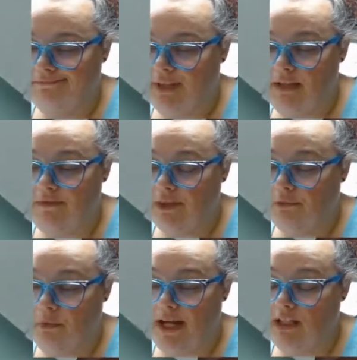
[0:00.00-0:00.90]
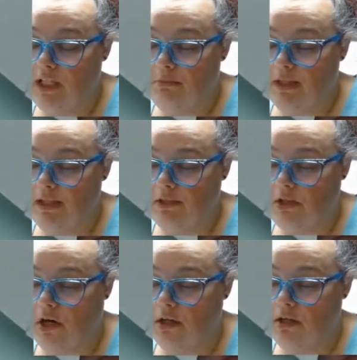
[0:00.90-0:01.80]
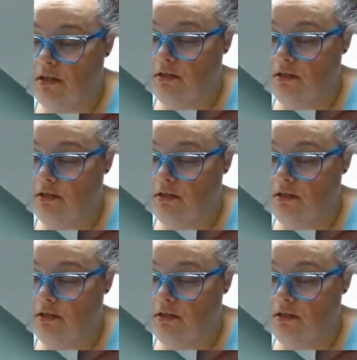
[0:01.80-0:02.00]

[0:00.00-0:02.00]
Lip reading: even the red could be the dark,